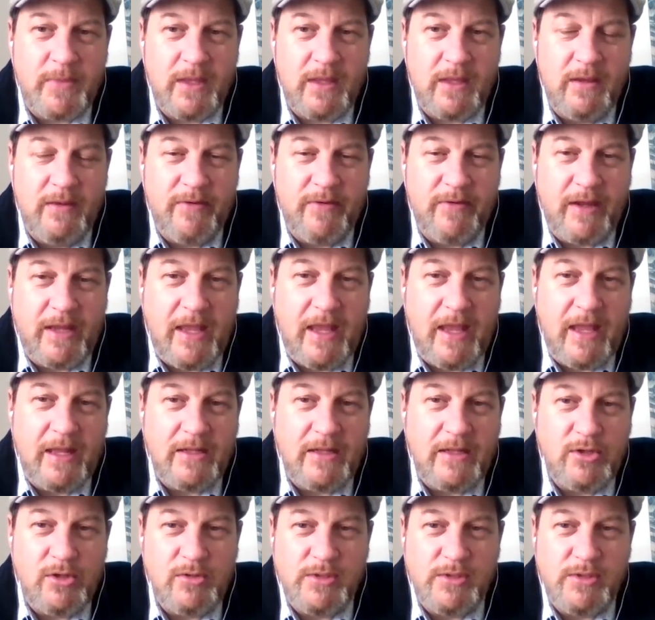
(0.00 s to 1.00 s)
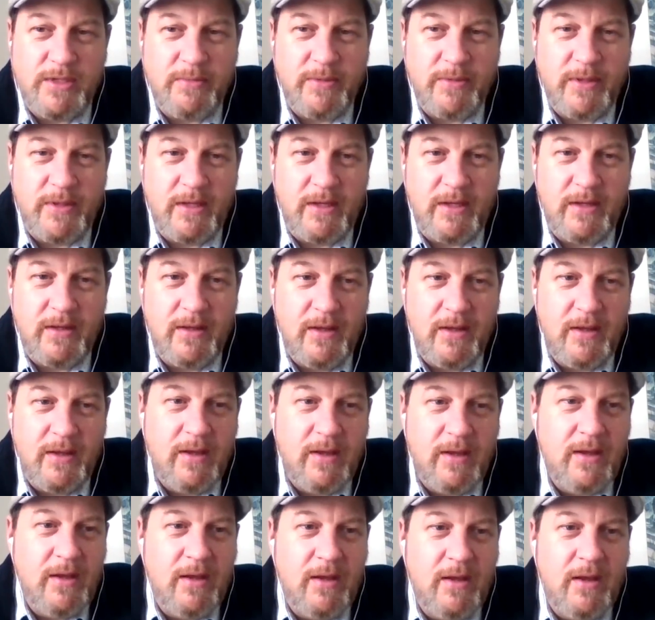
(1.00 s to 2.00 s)
if I can't do something
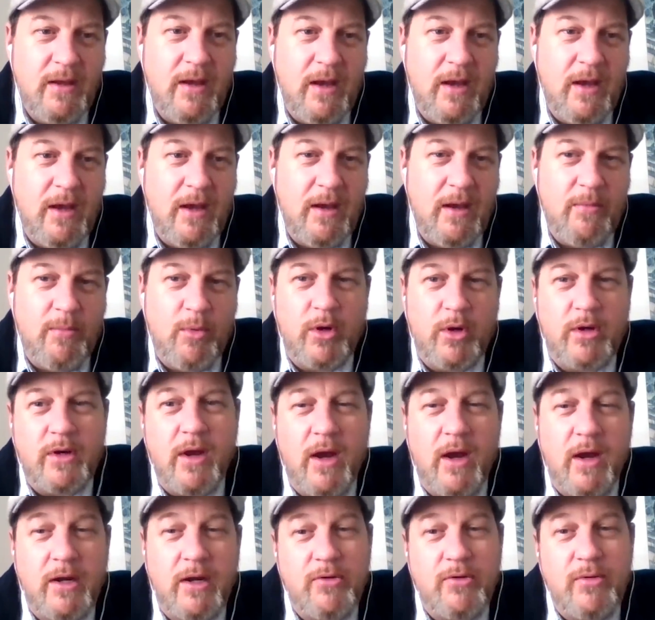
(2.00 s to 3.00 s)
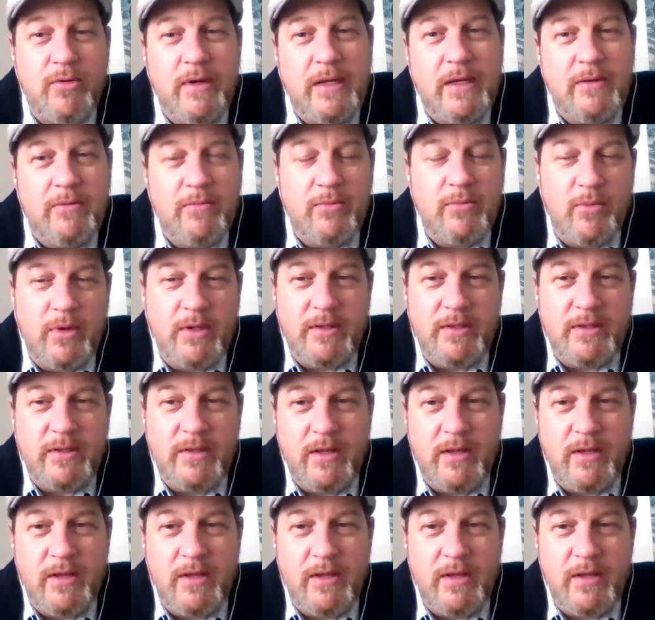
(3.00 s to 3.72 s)
uh, more concrete with